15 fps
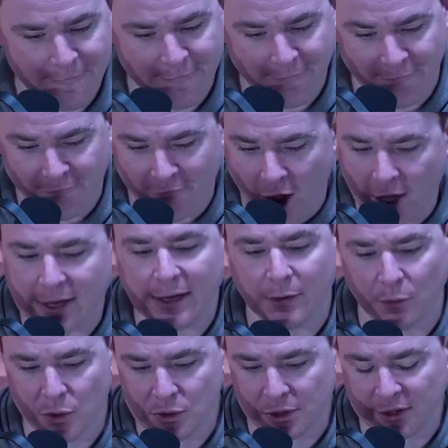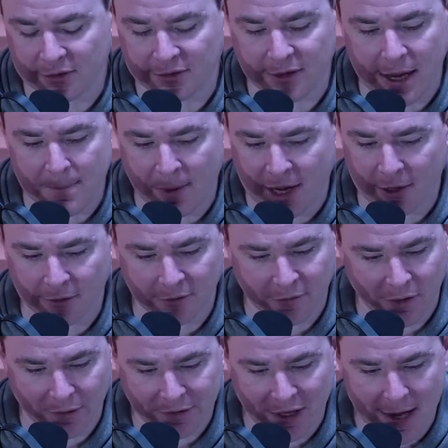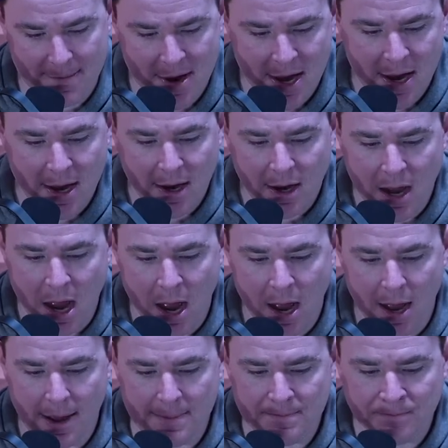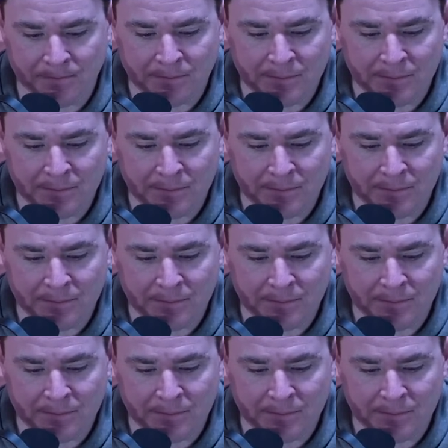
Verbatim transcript: yeah. fucking ruthless empires of all time. Um,